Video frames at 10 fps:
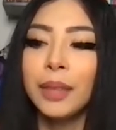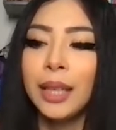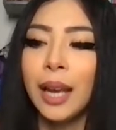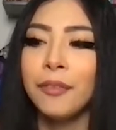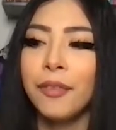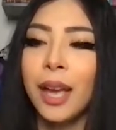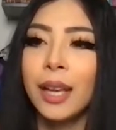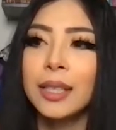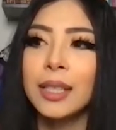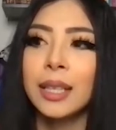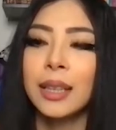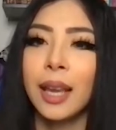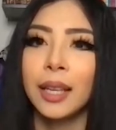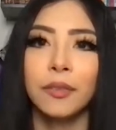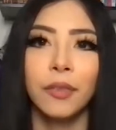events and
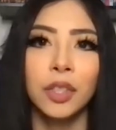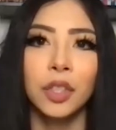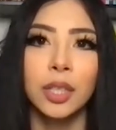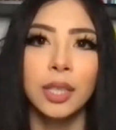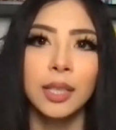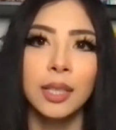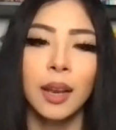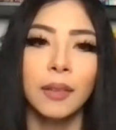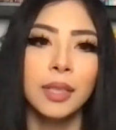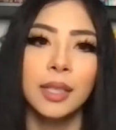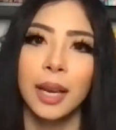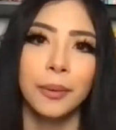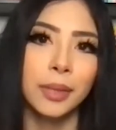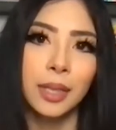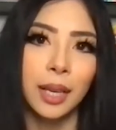like conventions and stuff since I
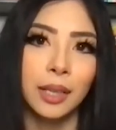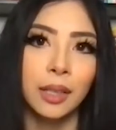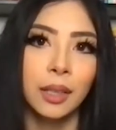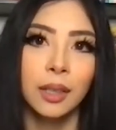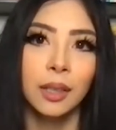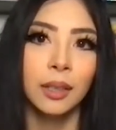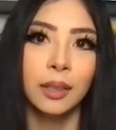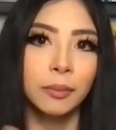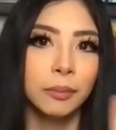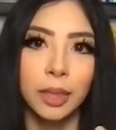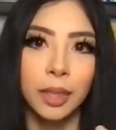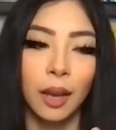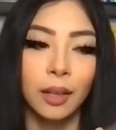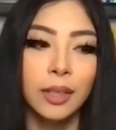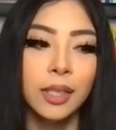was like young.